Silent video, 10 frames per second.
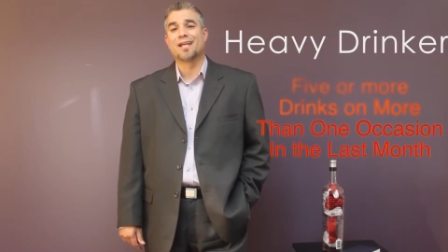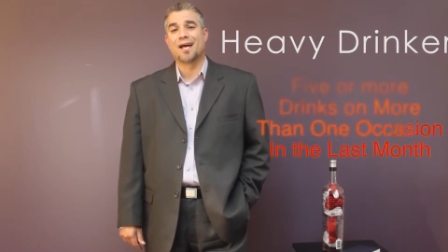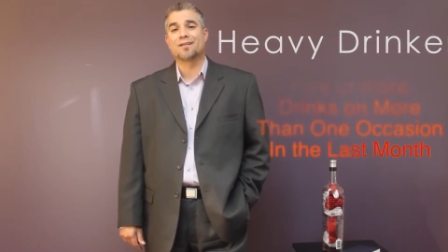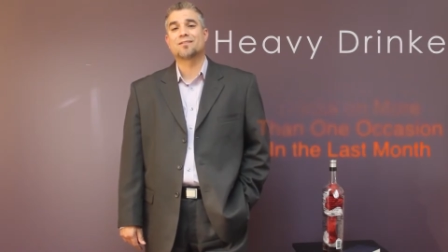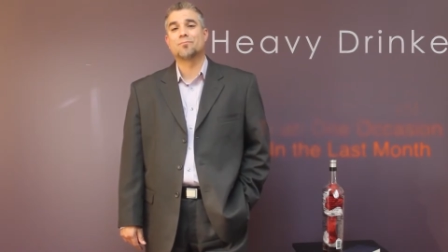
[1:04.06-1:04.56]

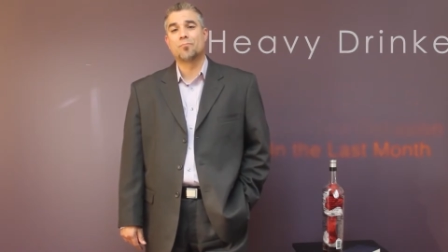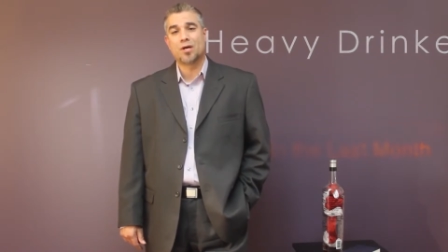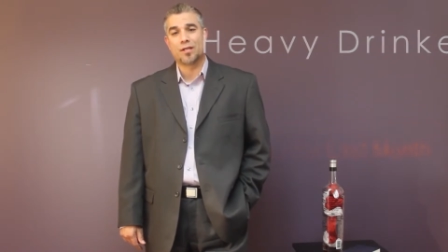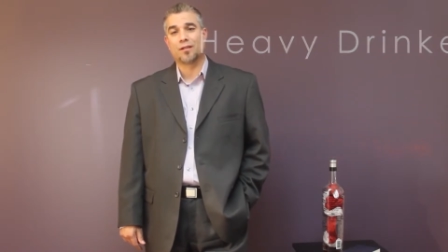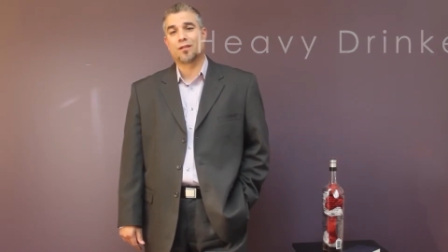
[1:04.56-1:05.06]
last
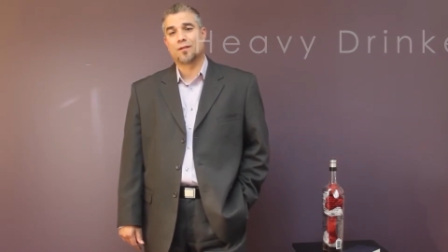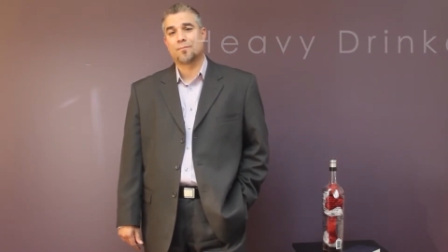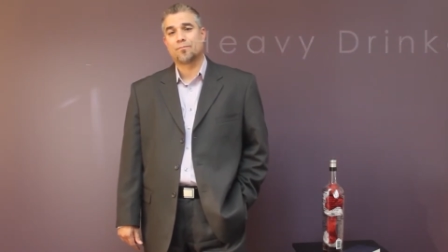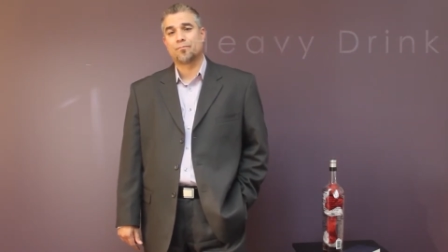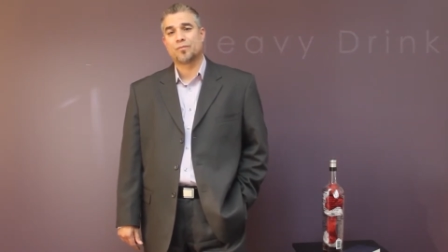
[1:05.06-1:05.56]
month.
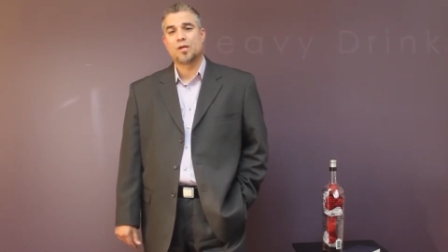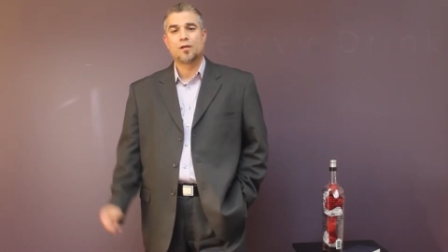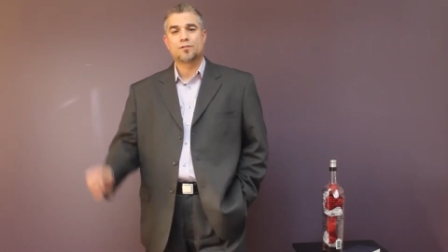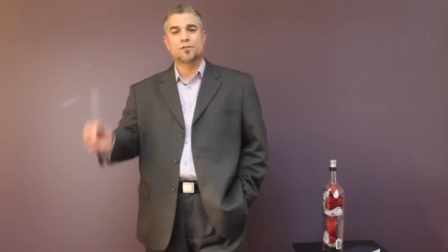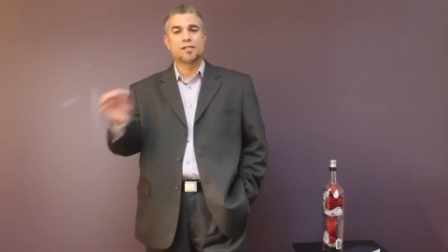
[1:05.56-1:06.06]

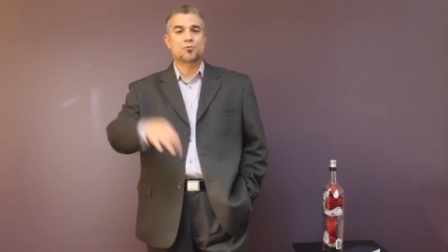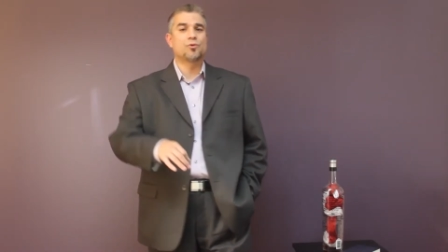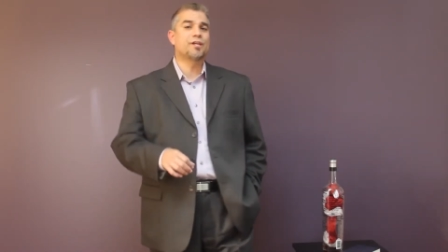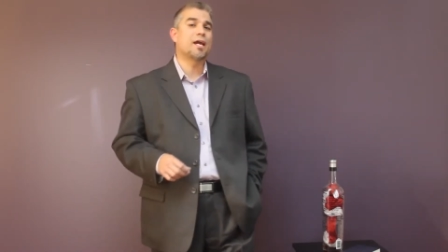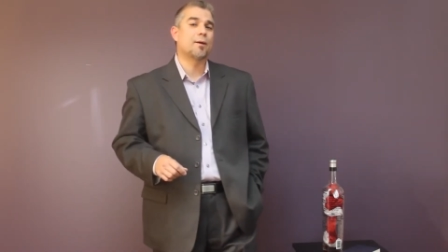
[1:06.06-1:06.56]
So let's
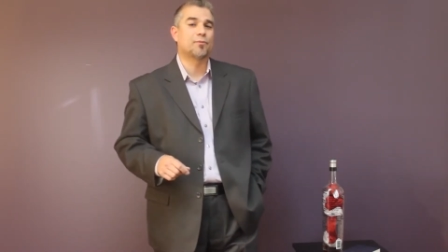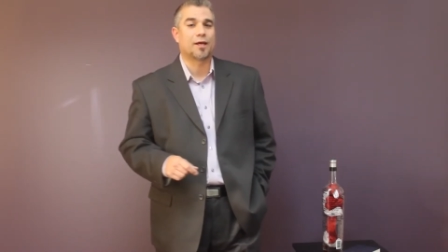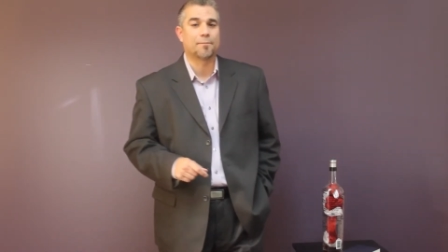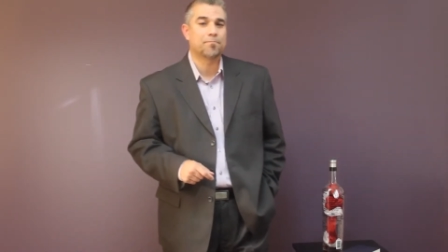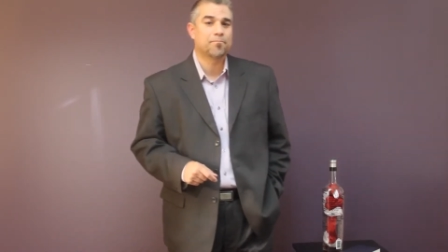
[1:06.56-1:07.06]
recap
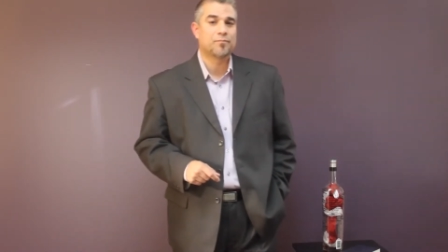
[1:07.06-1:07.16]
that.